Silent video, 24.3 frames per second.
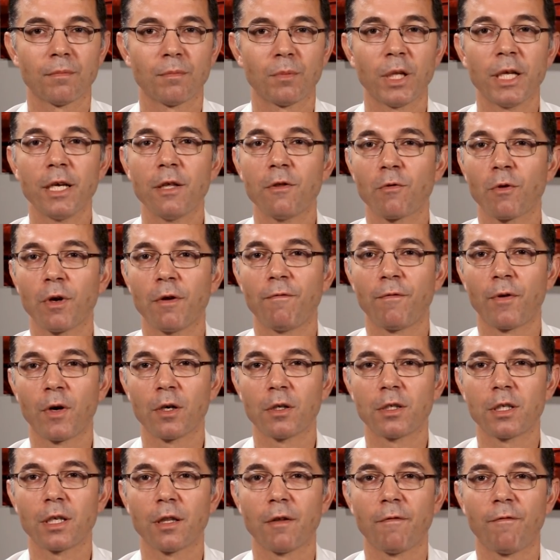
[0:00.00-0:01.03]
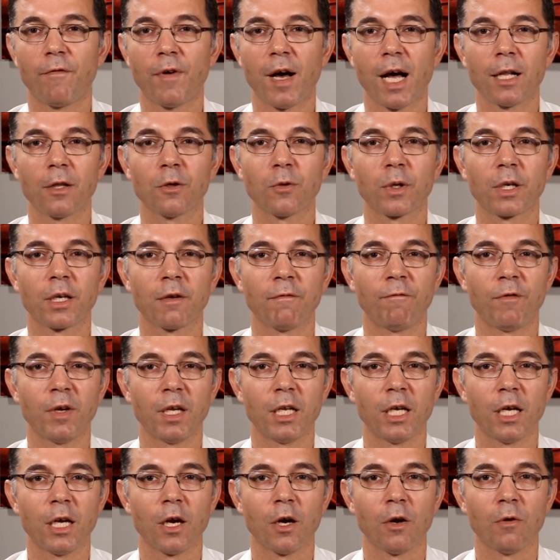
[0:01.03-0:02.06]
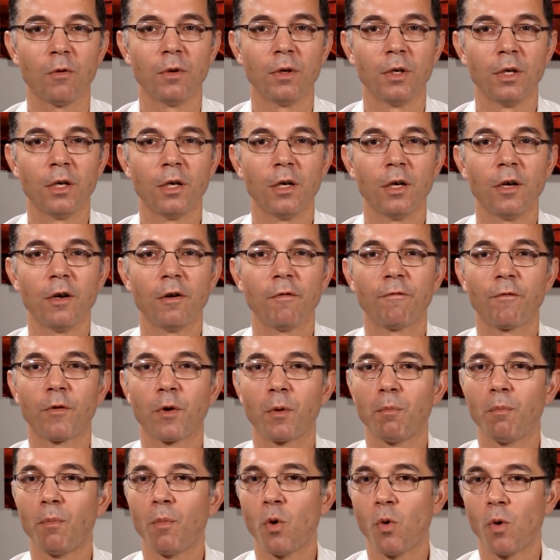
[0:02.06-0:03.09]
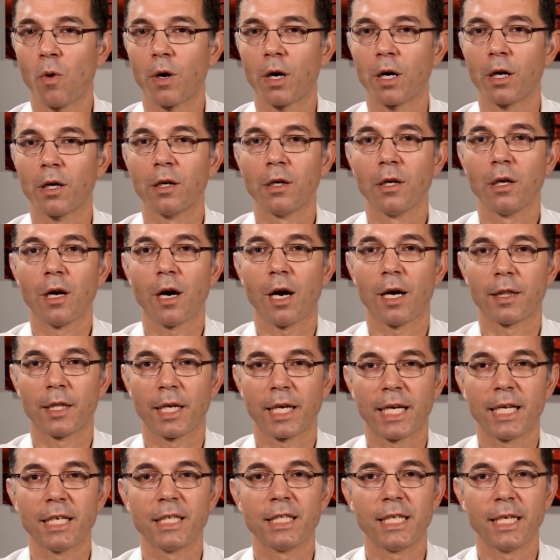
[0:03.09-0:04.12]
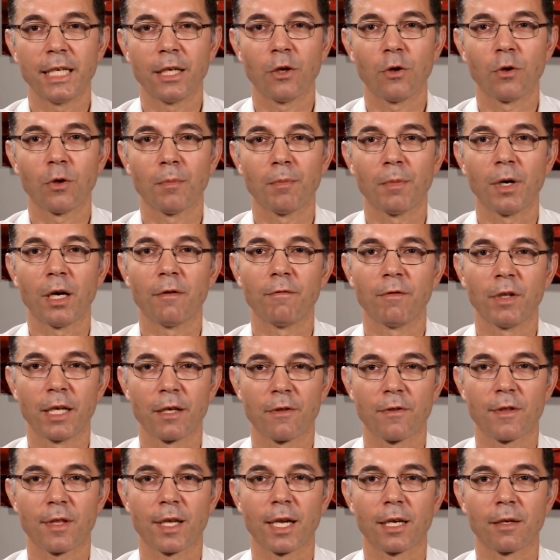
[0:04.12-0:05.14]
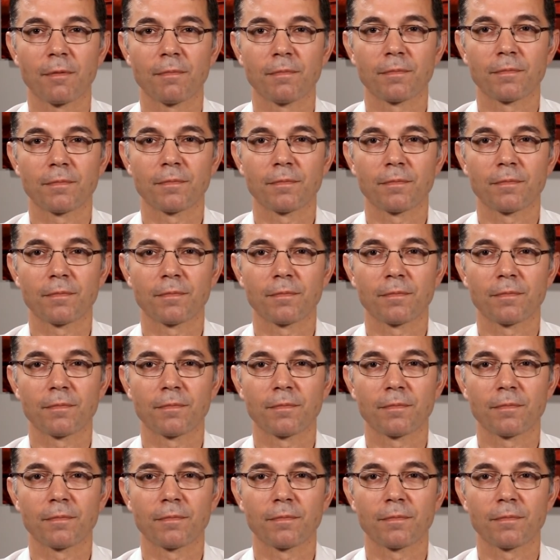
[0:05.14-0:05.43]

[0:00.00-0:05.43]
Please refer to the following video for more on the continuum of listening.